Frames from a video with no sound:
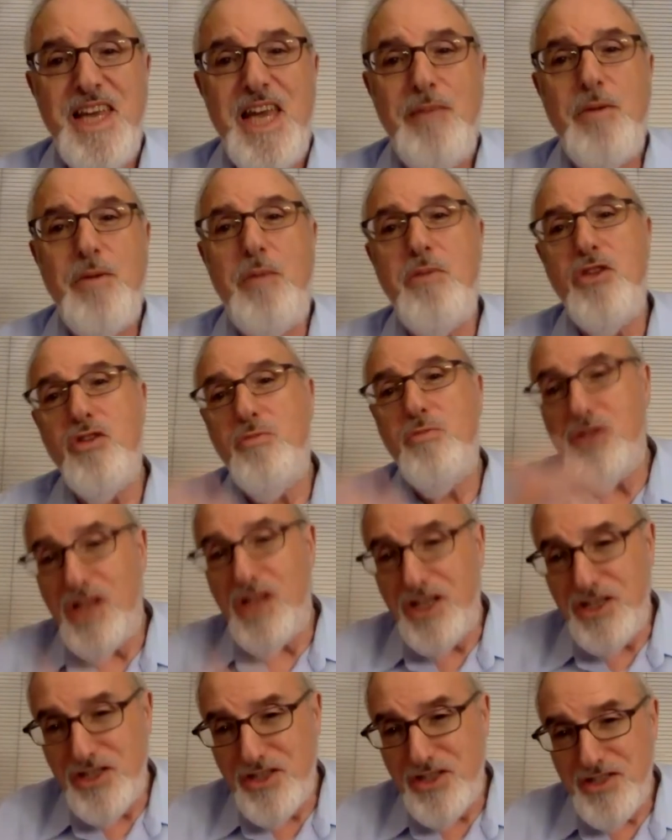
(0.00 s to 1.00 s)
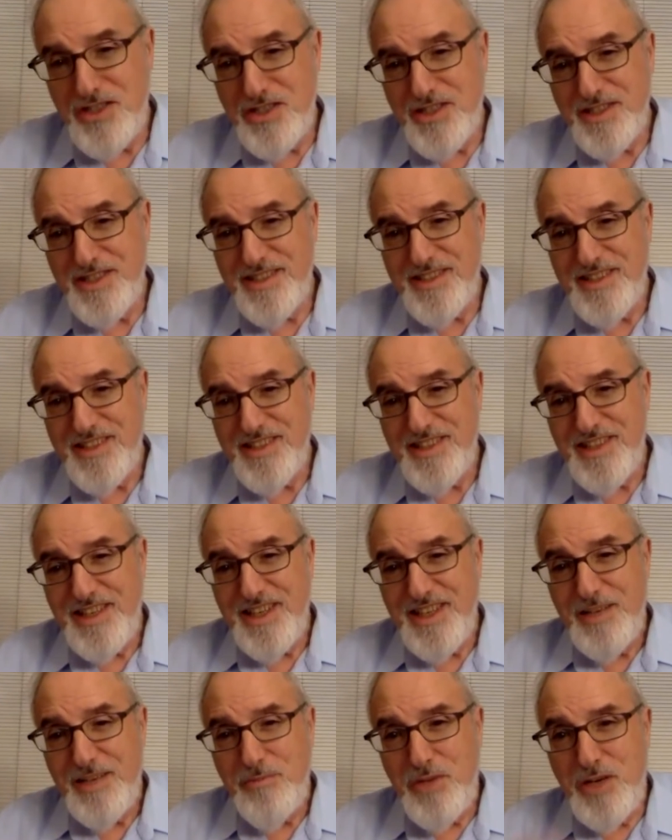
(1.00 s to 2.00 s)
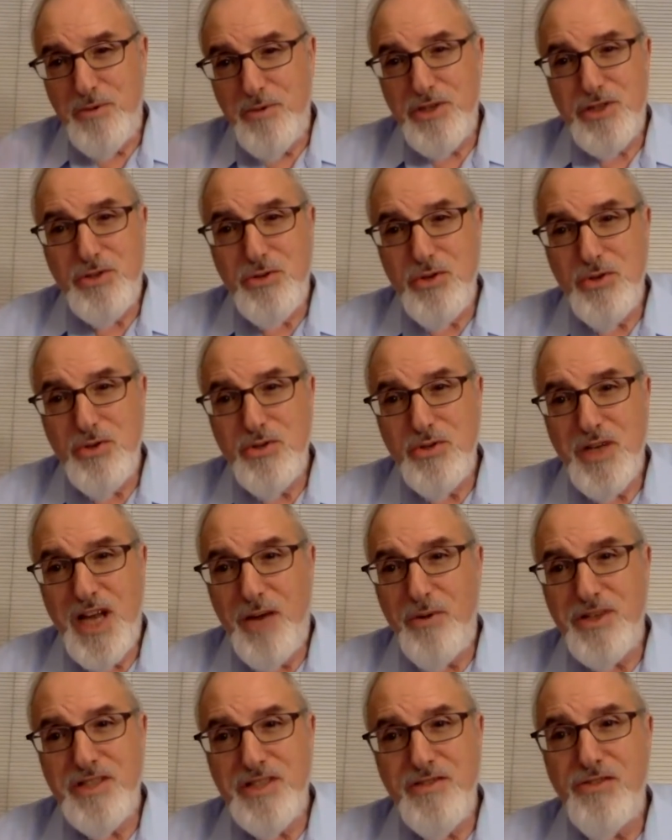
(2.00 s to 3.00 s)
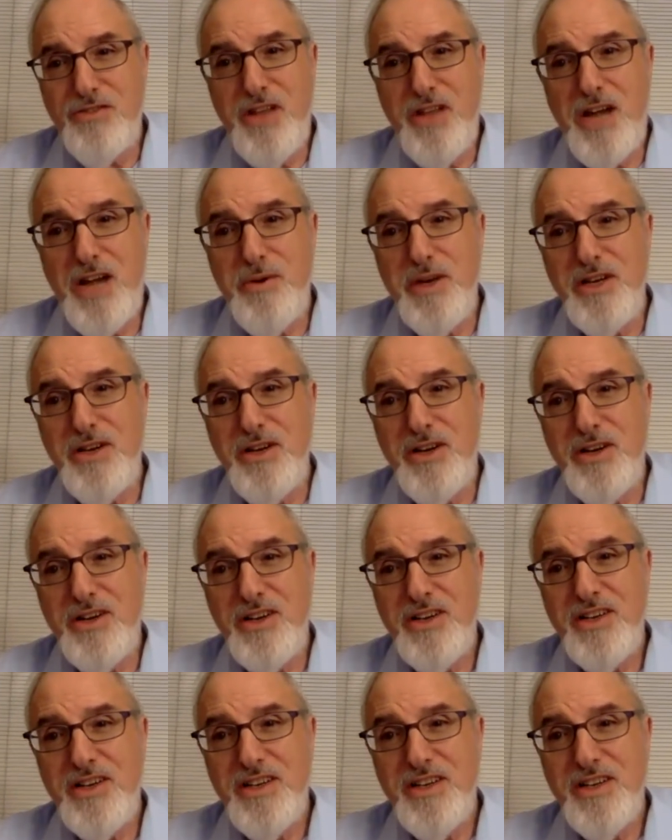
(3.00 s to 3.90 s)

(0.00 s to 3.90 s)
My mother blushed, but it was true. I wasn't flattering her.